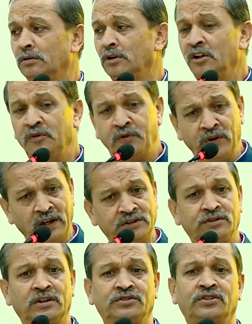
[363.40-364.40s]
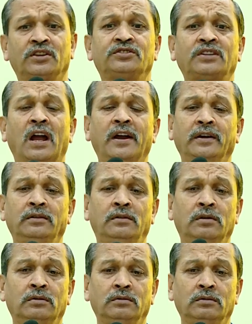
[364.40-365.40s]
infrastructure side,
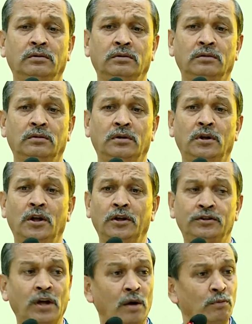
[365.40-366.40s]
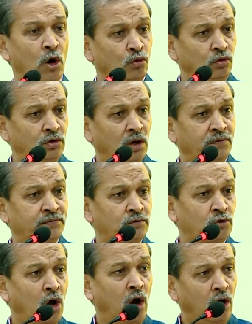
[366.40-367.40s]
the amount of
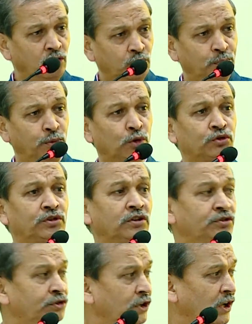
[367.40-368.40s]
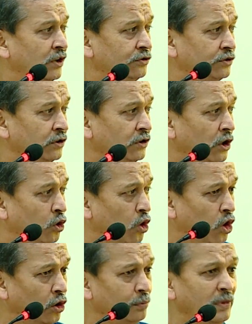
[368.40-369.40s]
thought process change in the
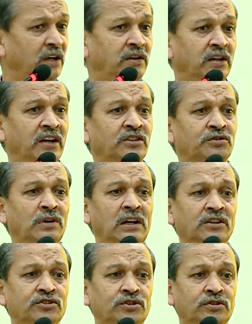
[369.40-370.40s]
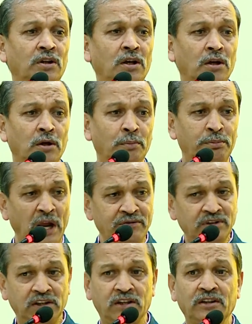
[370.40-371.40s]
government as well as
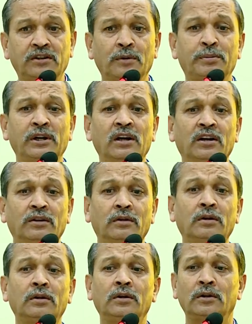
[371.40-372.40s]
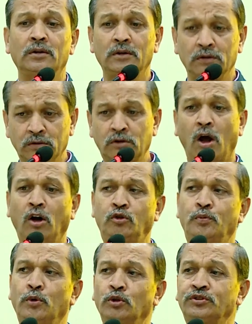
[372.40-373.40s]
private entrepreneur thought
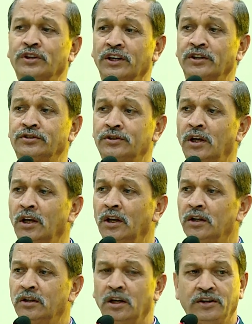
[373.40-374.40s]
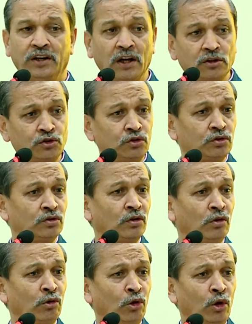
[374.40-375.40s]
process that yes,
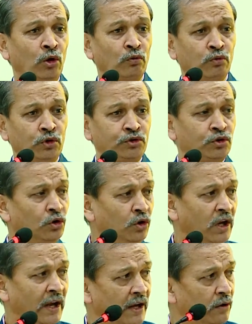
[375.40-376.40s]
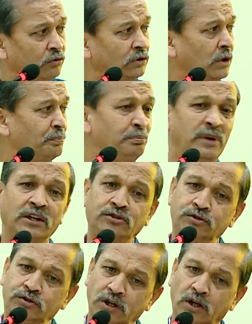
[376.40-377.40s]
we should have the
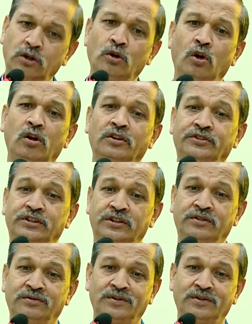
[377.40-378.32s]
best technology.